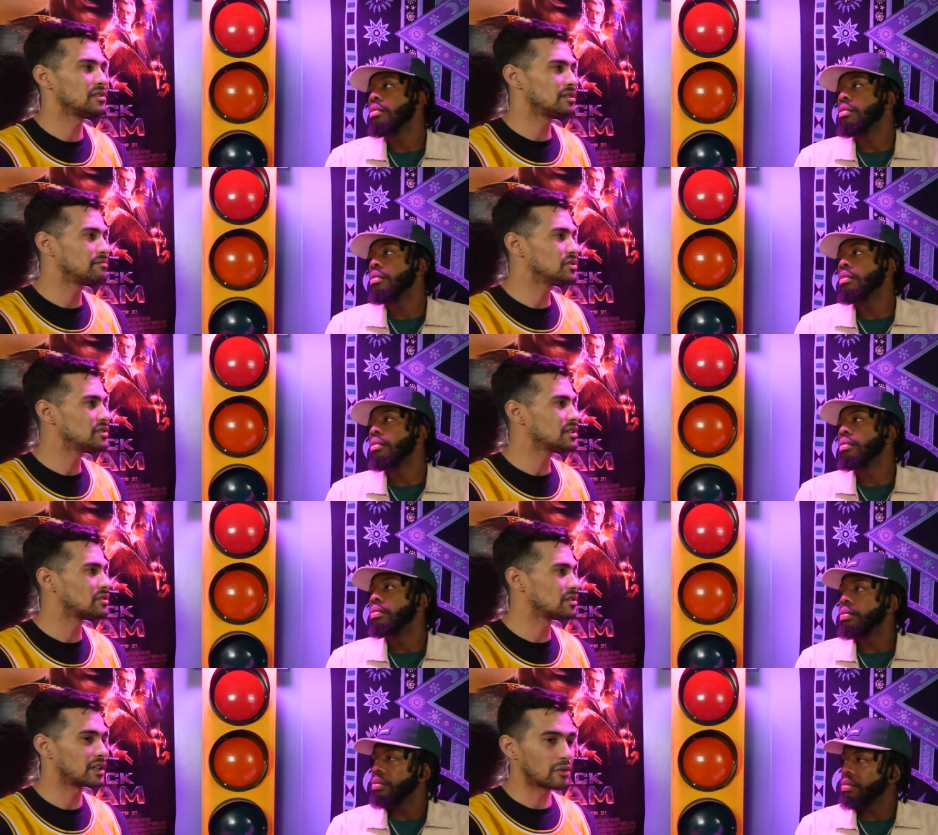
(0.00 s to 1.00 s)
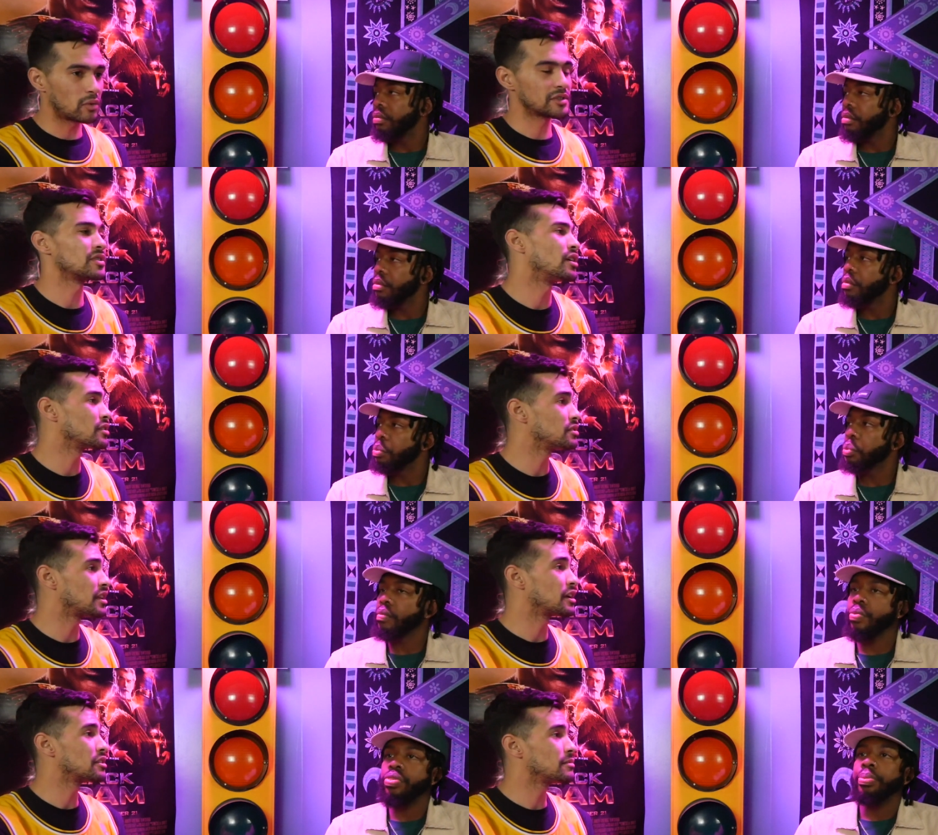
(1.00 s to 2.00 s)
Speaker 1: your music or like what song you
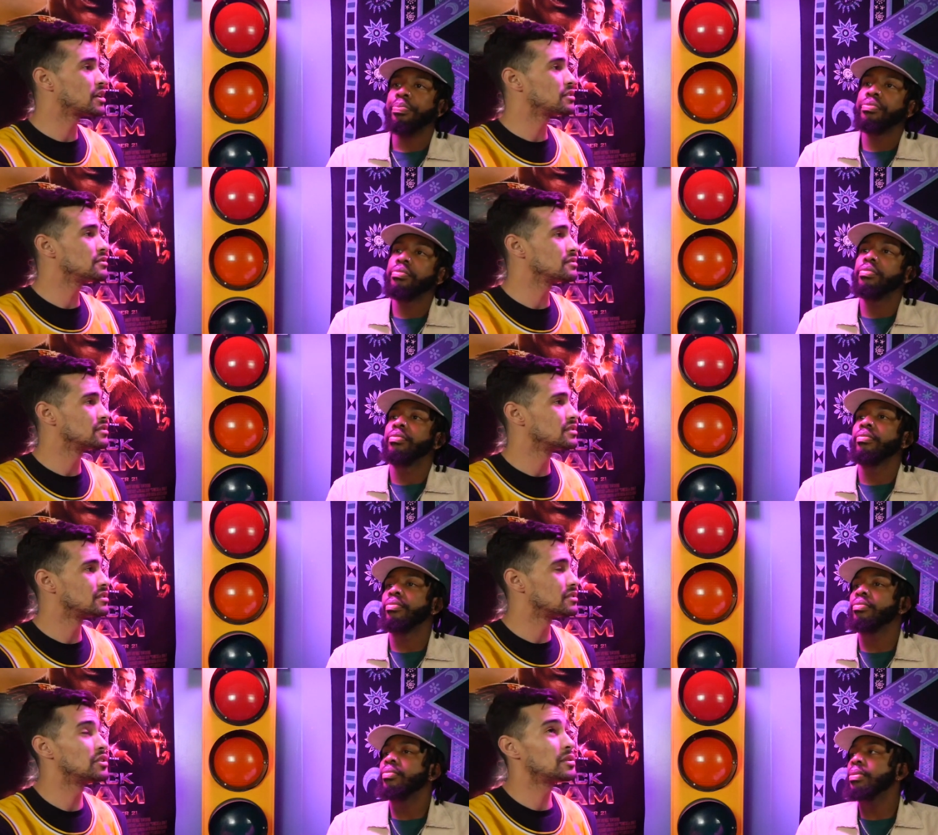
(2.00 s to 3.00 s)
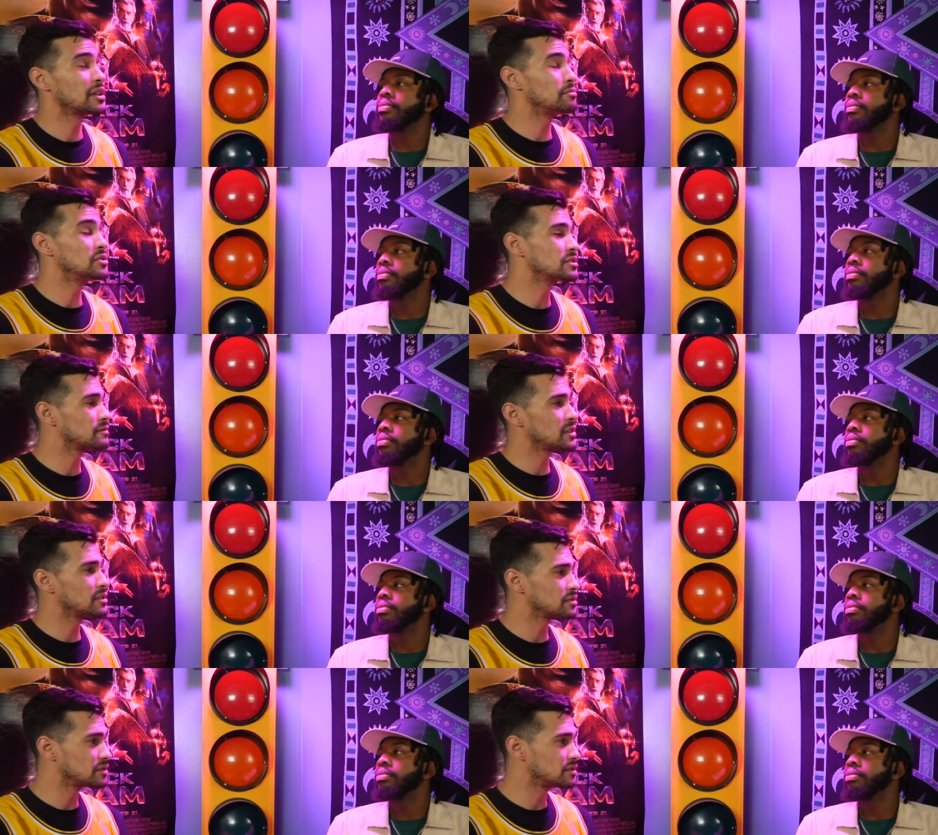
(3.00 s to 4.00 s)
thinking about do doing a music video
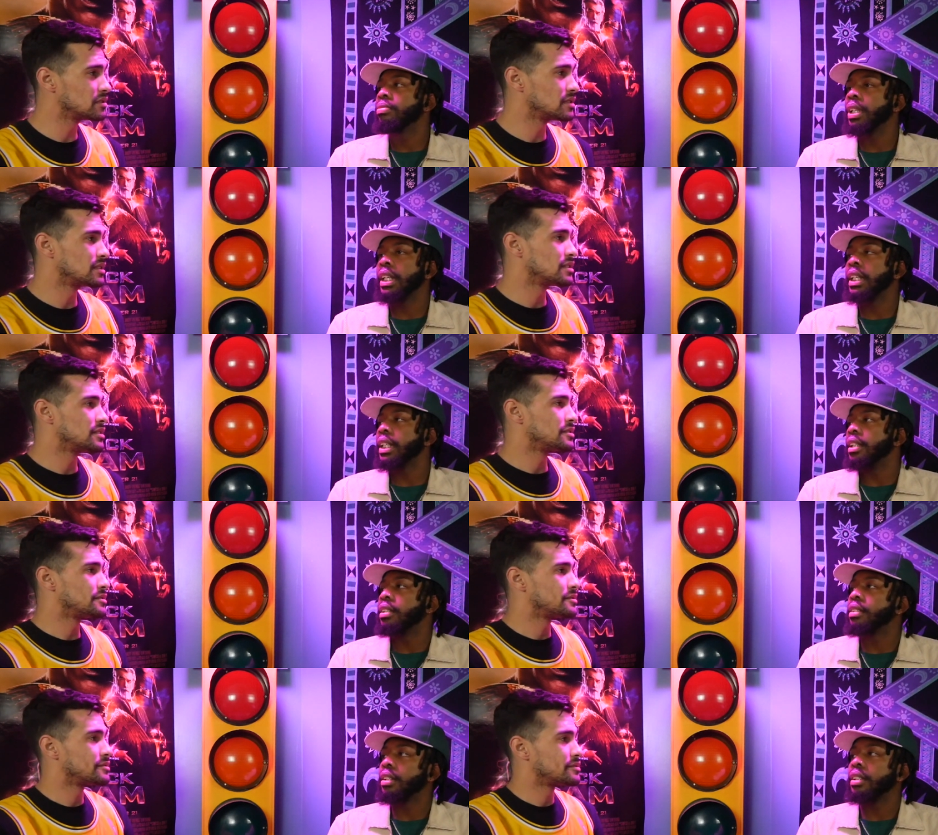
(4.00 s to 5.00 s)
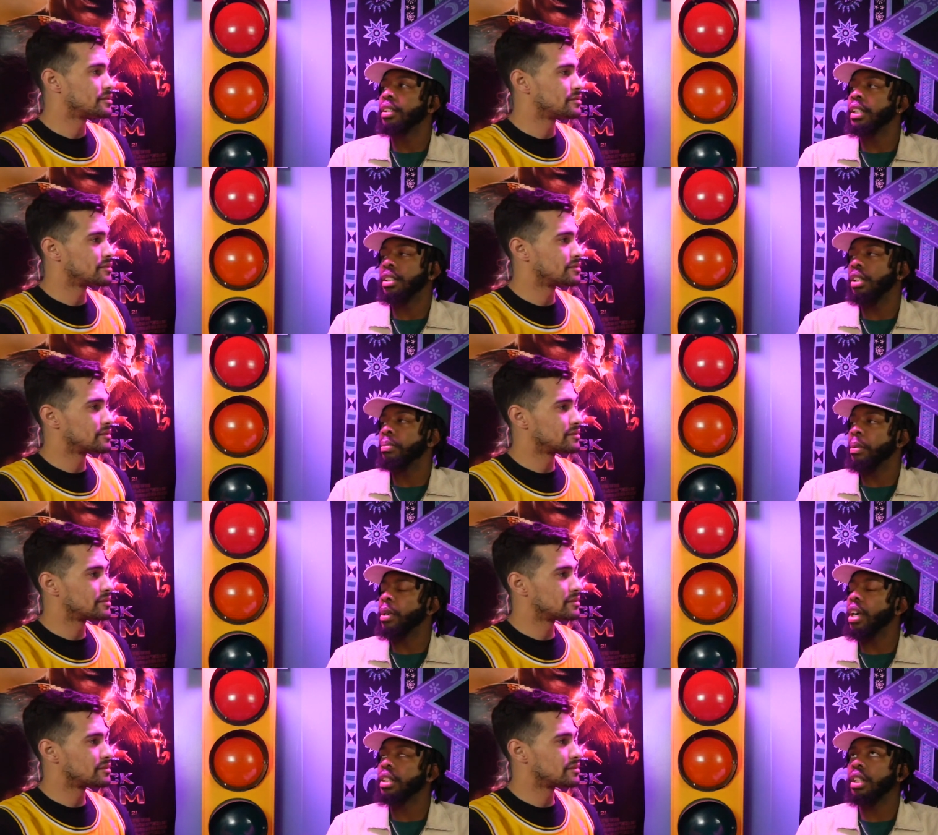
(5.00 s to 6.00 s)
to? Yeah, yeah.
Speaker 2: This the
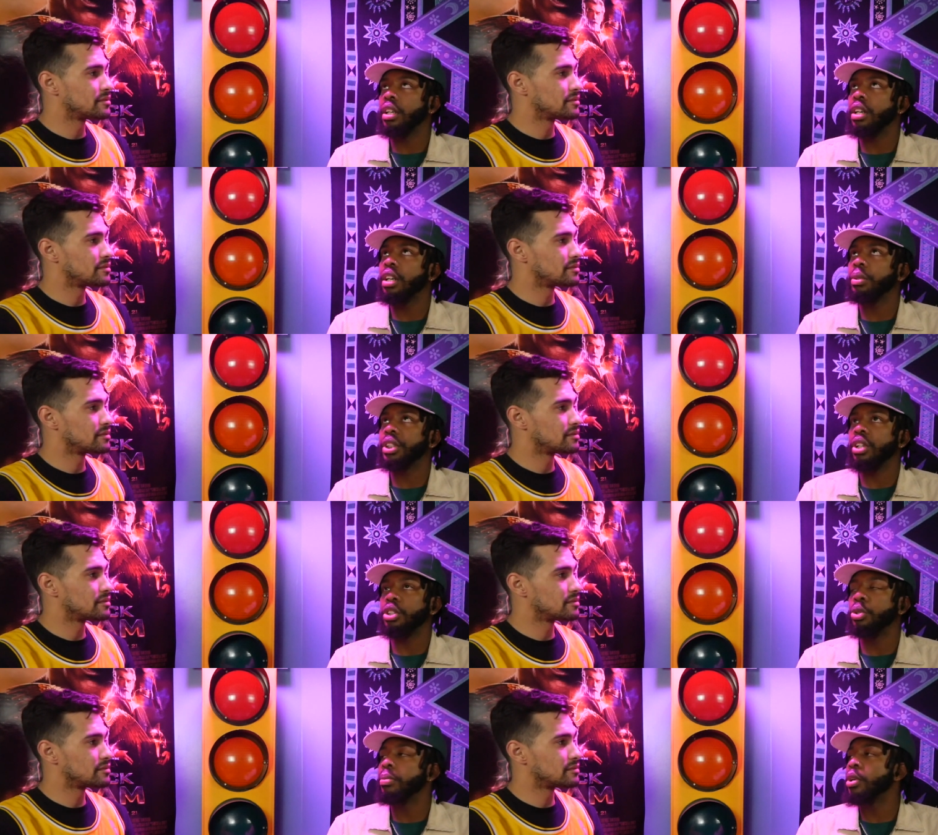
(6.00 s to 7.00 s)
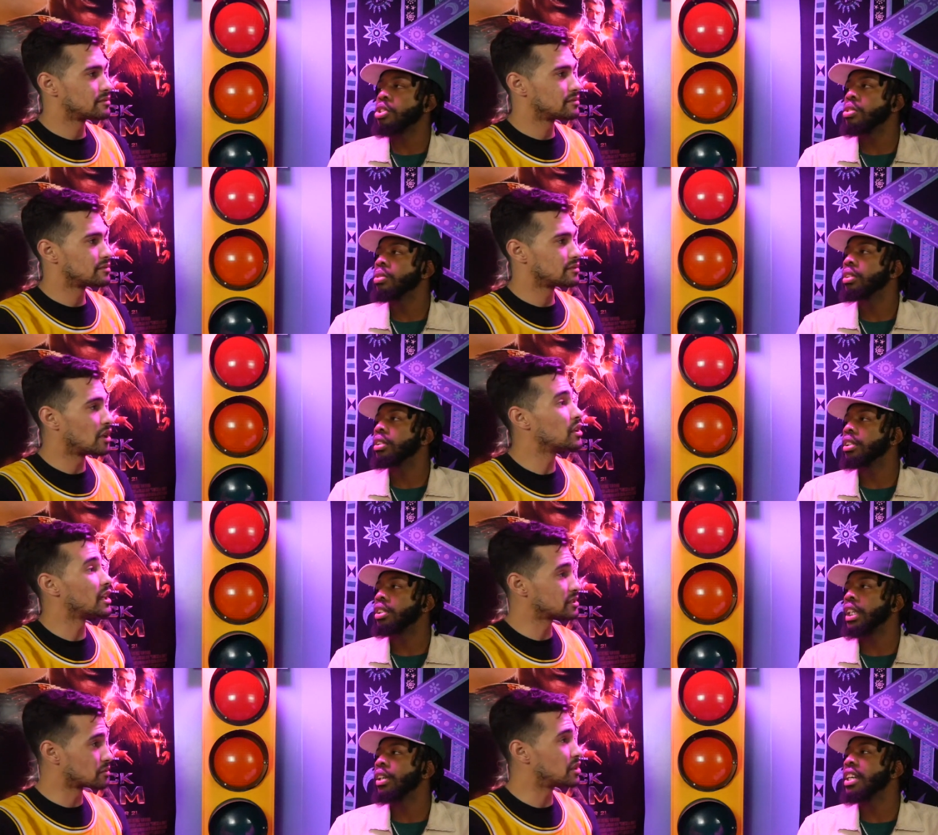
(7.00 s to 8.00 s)
I said uh what's called too emotional. Oh,
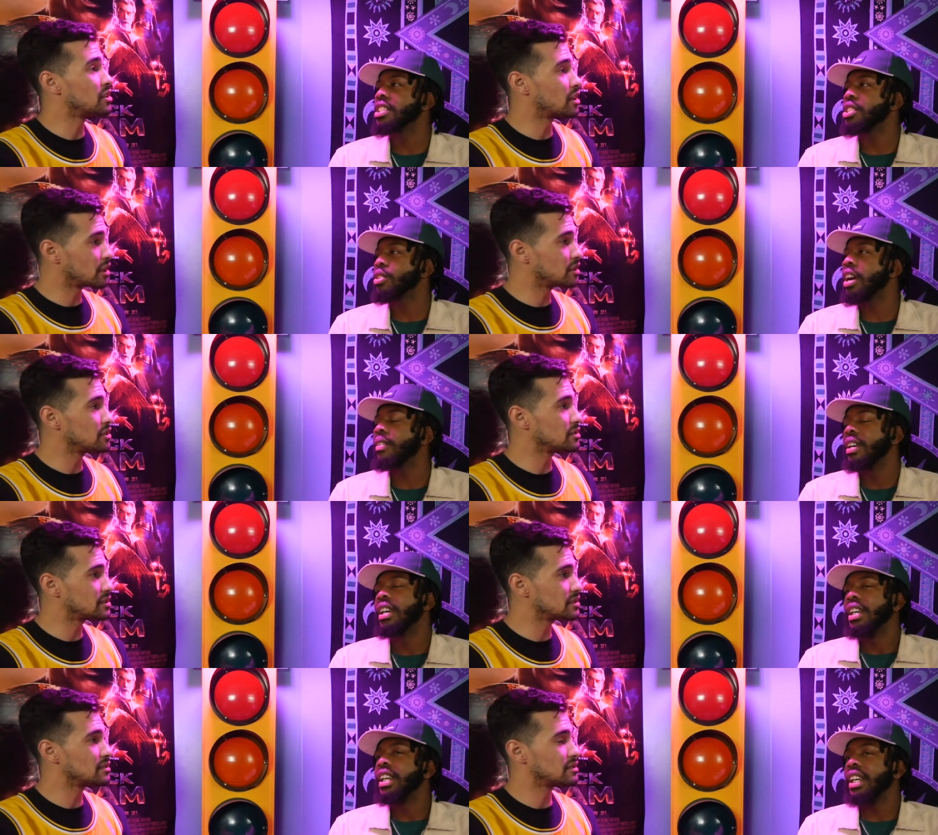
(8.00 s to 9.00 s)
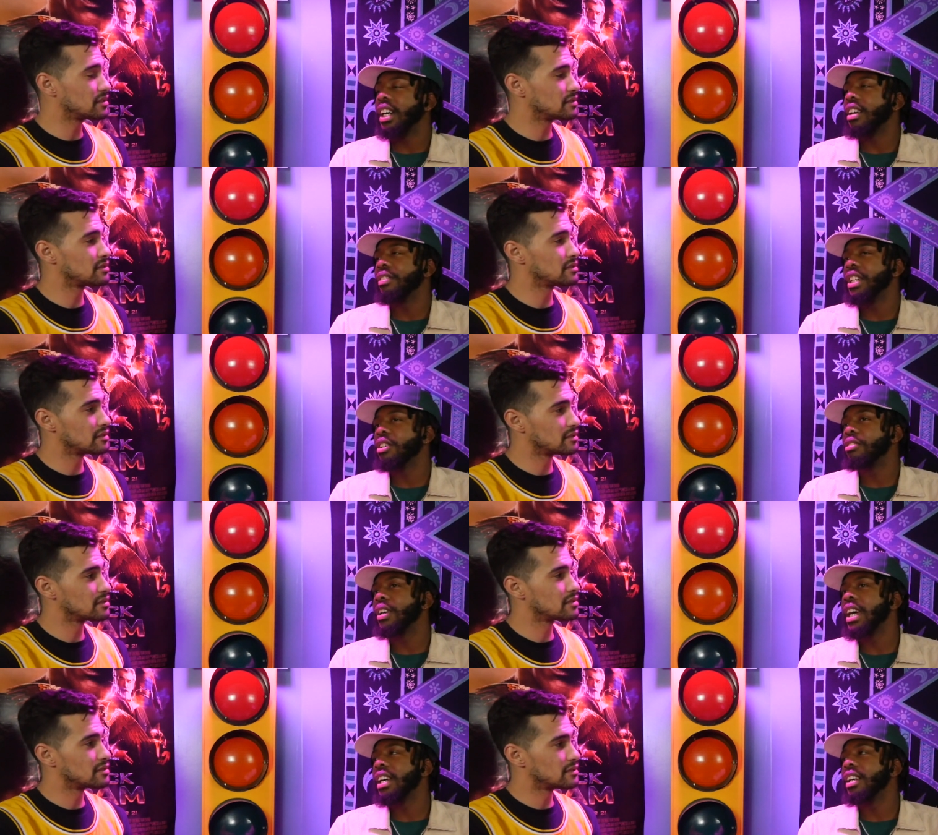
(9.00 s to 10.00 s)
that's what you're gonna dropped. do too. Yeah, I got a video for
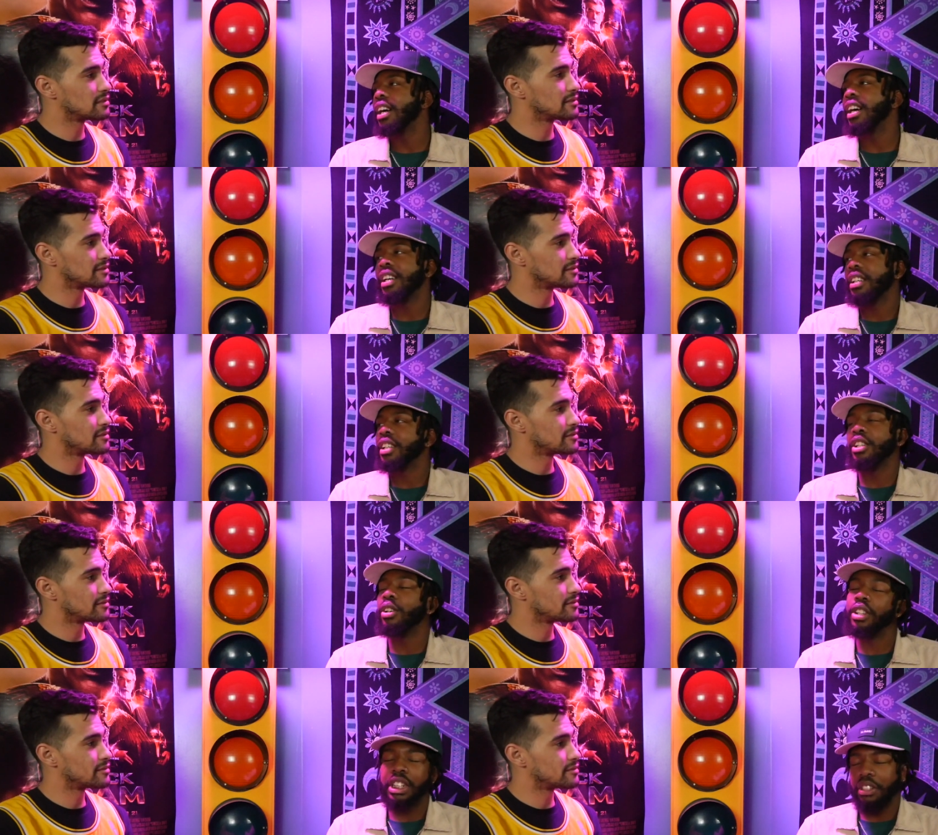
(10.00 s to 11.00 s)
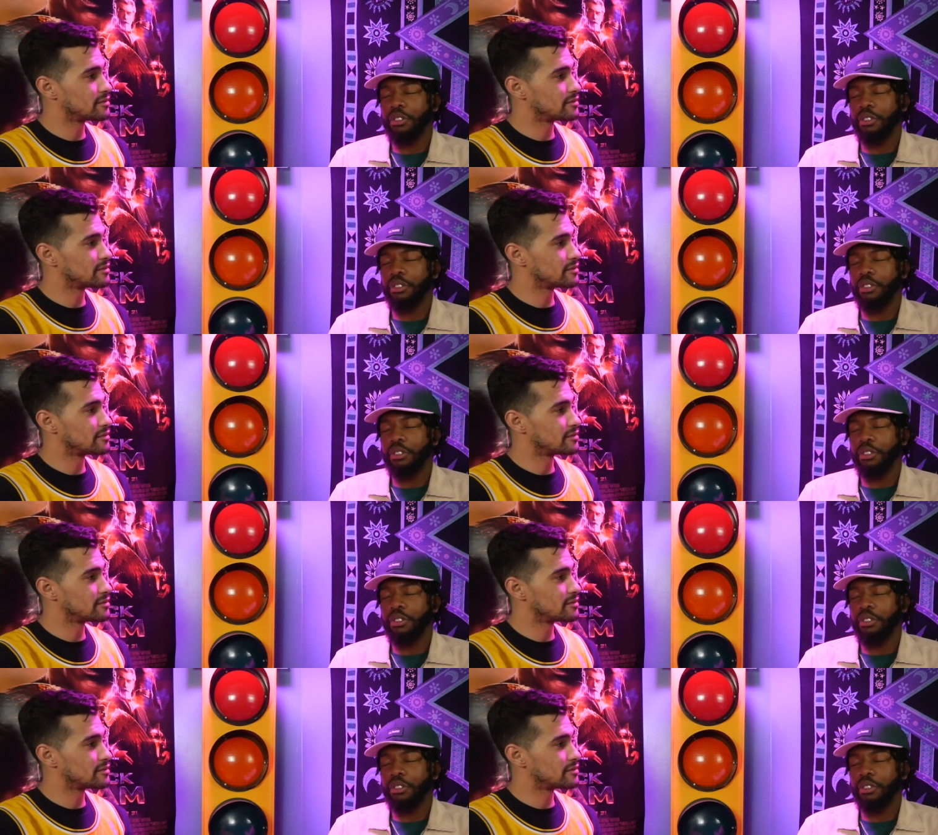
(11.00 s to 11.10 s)
that. You know, and